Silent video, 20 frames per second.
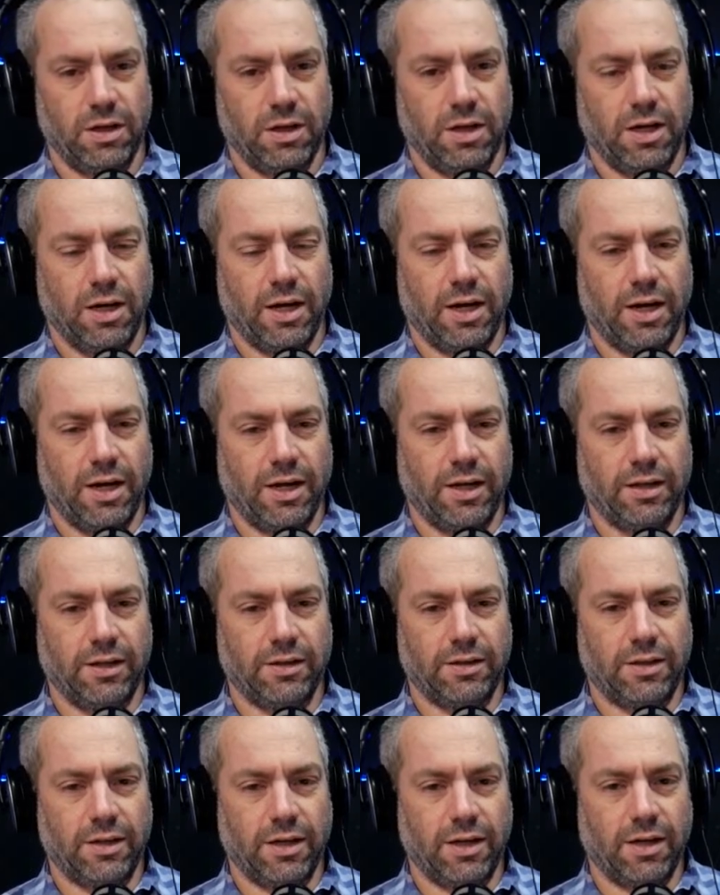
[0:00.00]
And
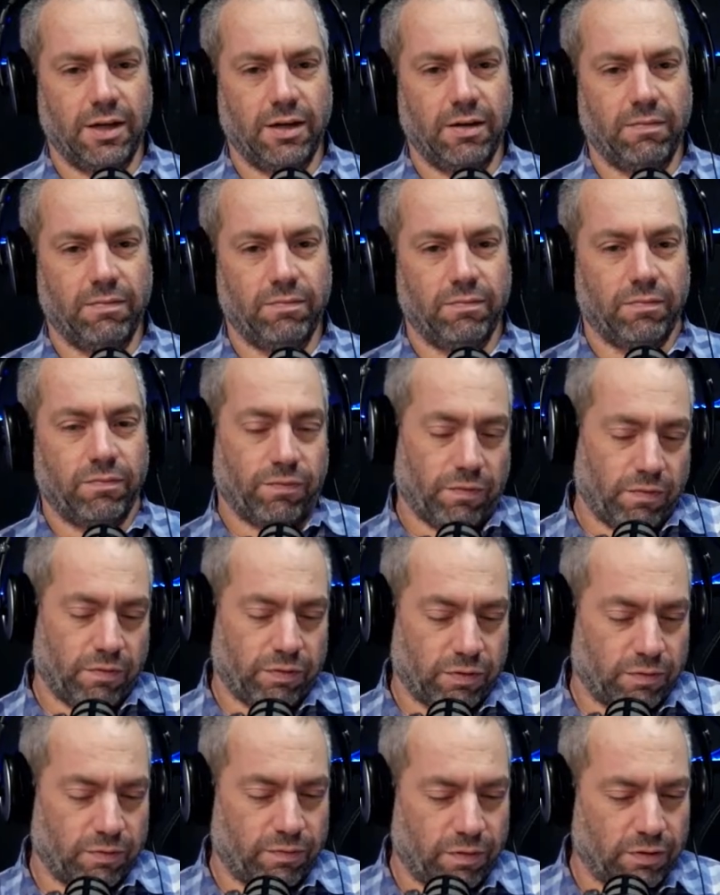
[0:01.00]

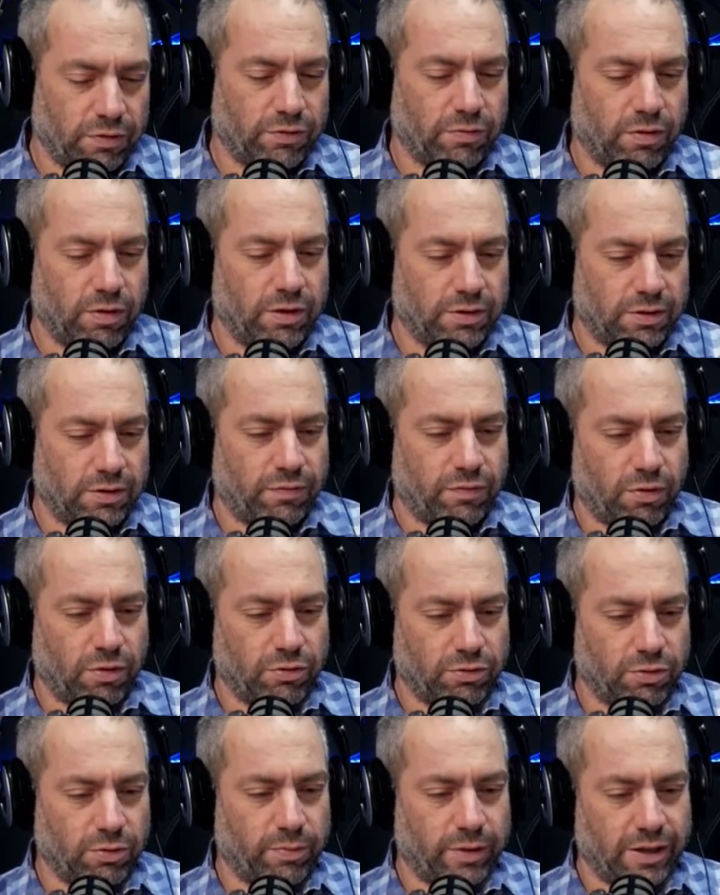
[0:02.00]
first of all, it's of course
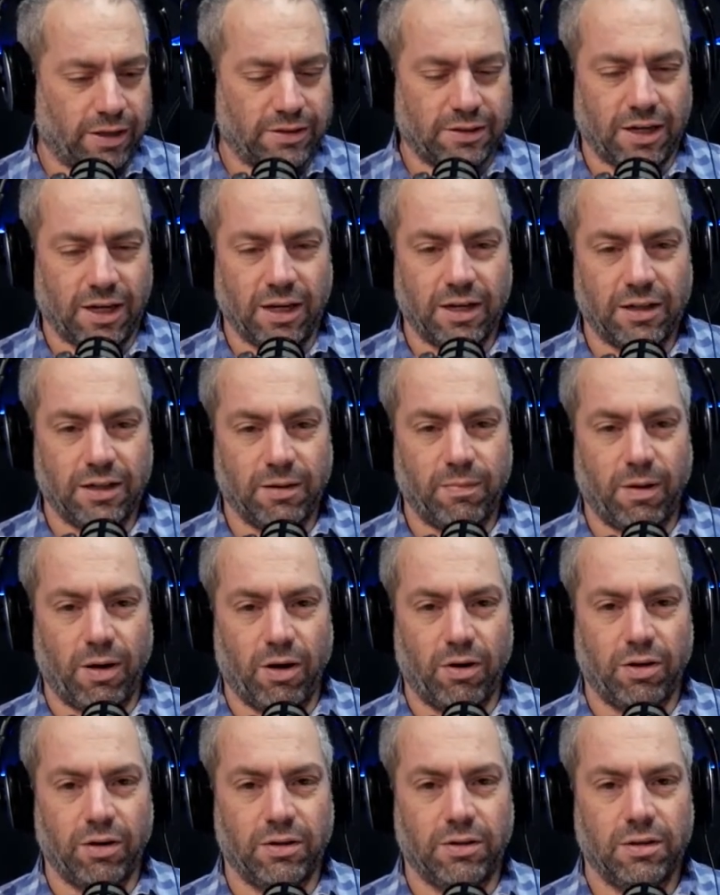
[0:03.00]
to be excited
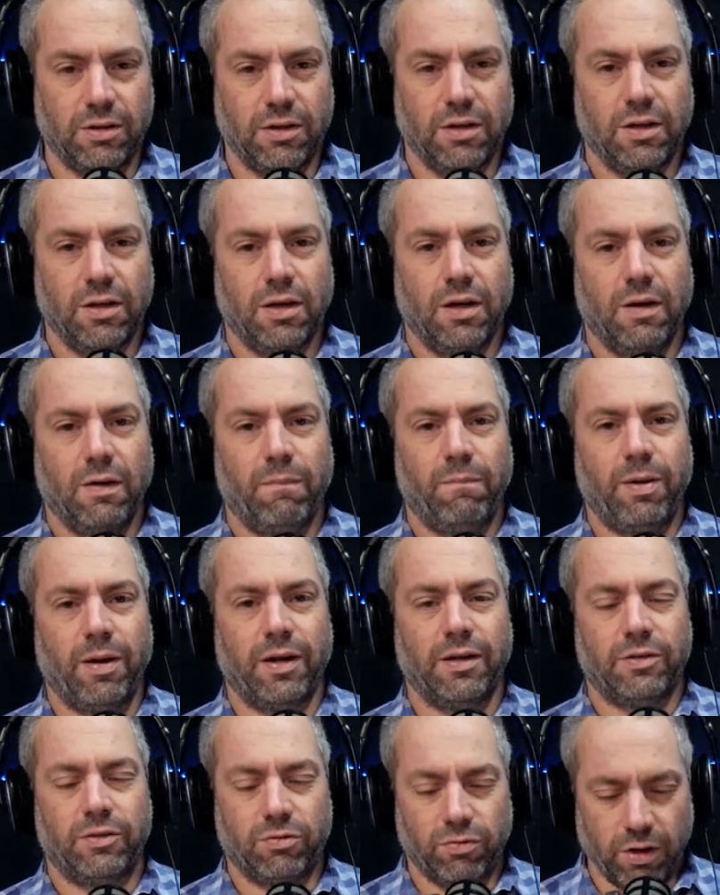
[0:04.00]
about it, but
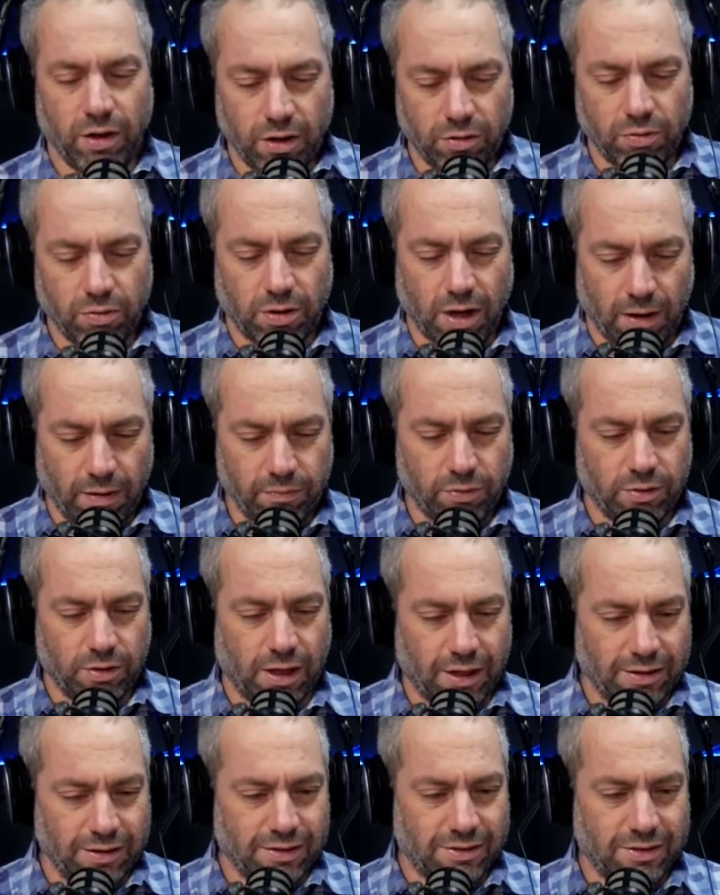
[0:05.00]
it's really to come to the
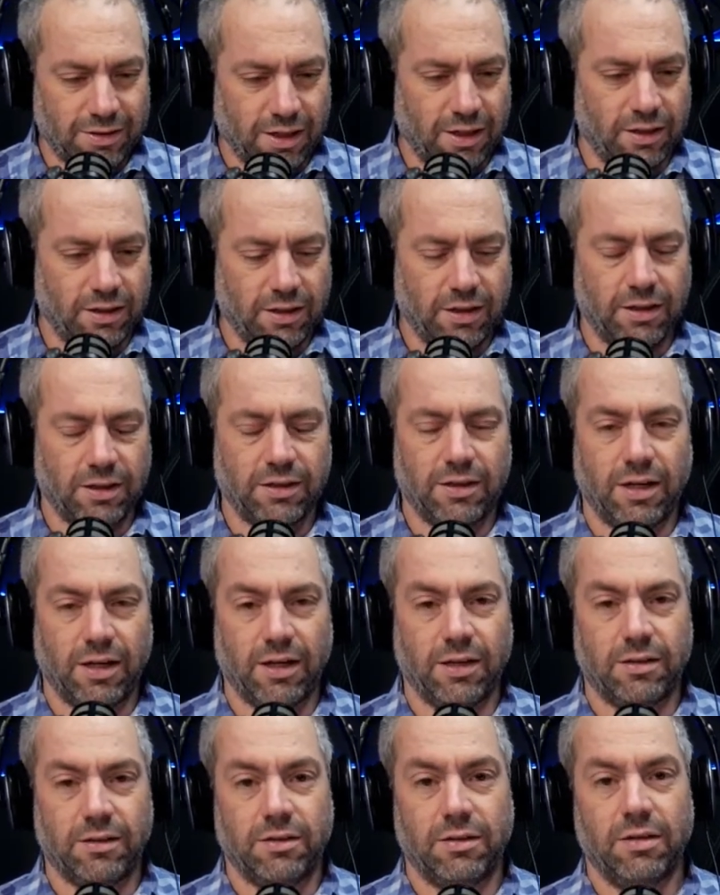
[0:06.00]
understanding
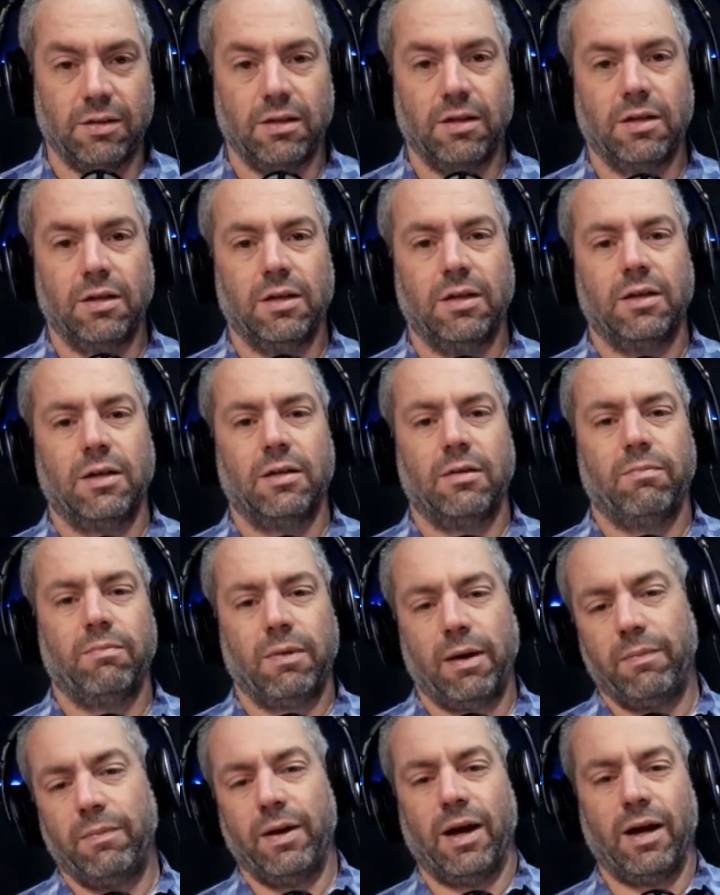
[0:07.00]
that
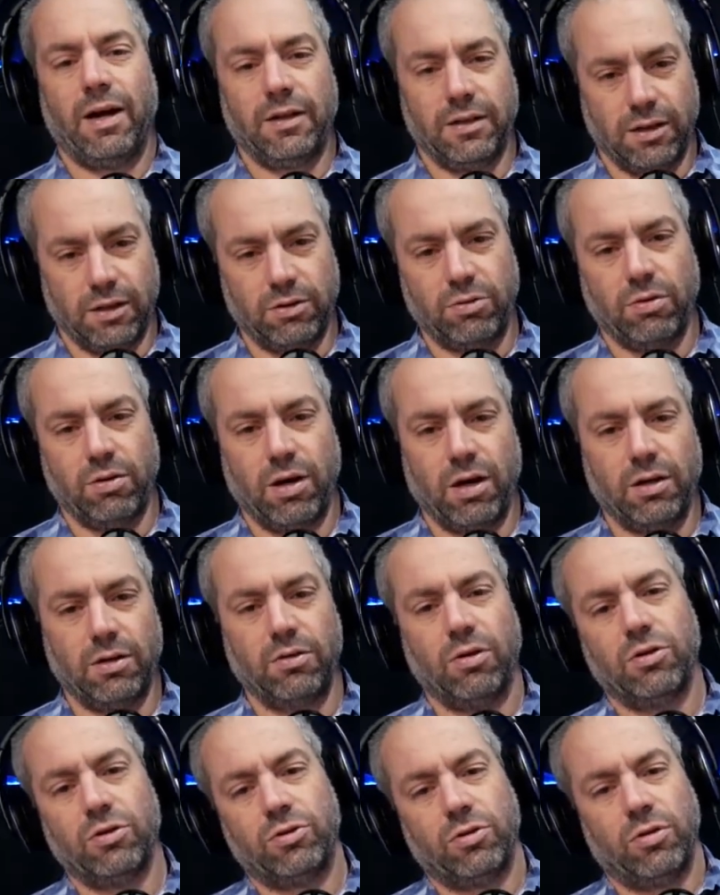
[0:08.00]
maybe I need to learn
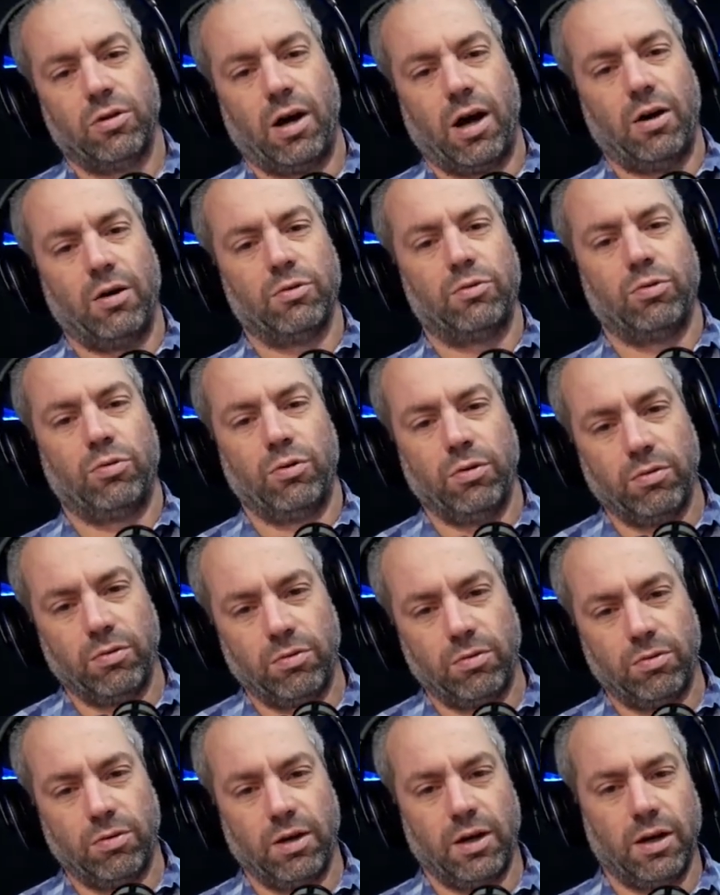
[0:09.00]
also how
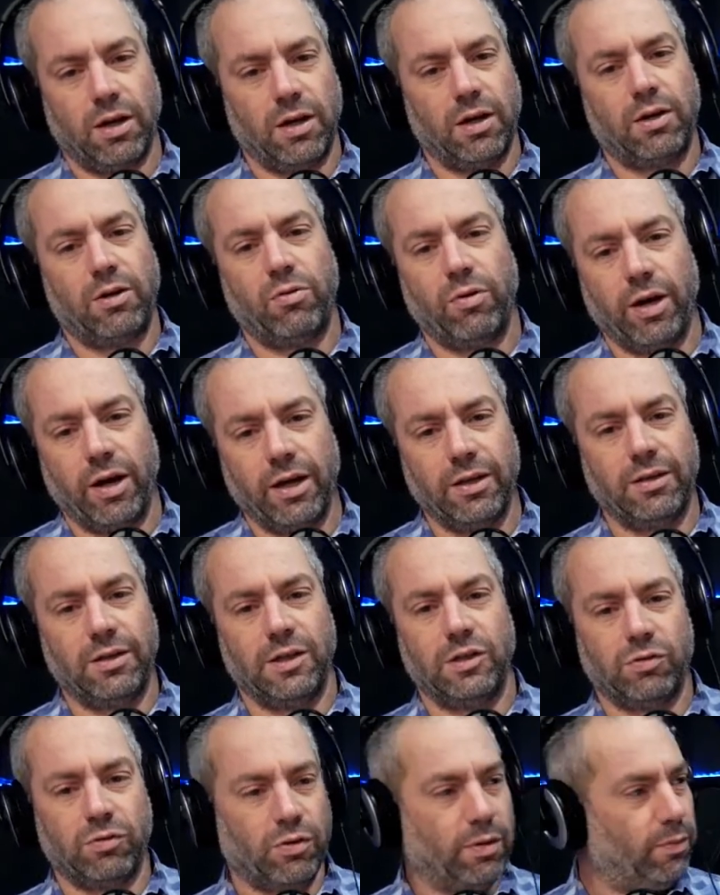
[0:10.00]
to create
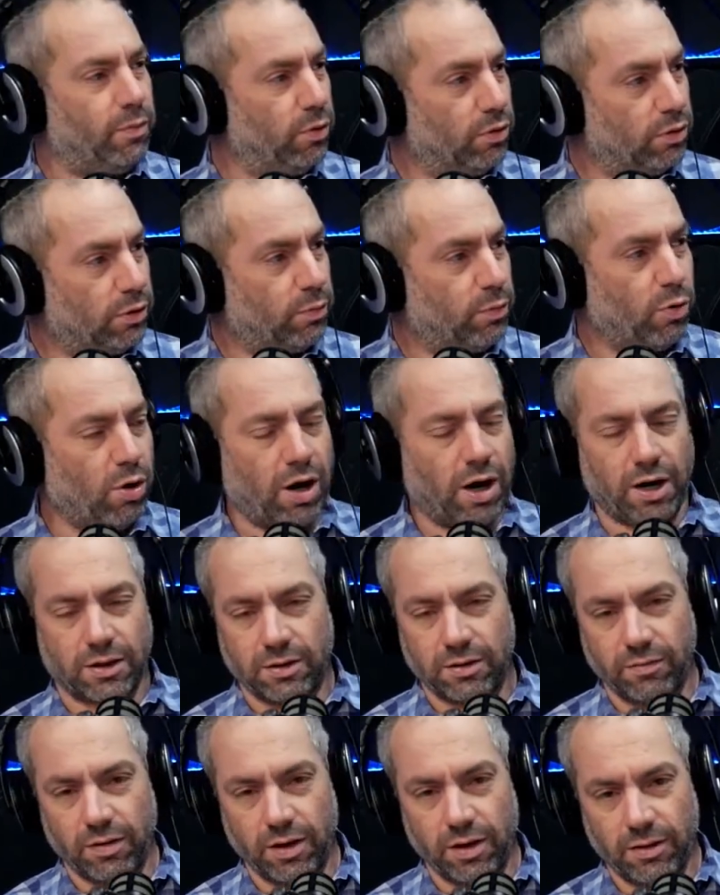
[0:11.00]
this reboot
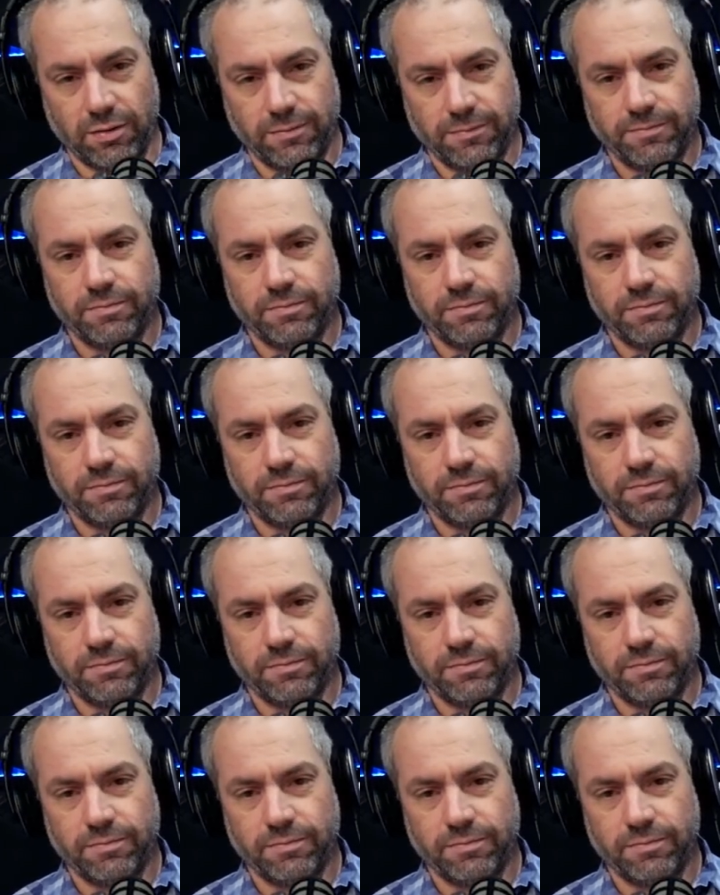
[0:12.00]
proactively,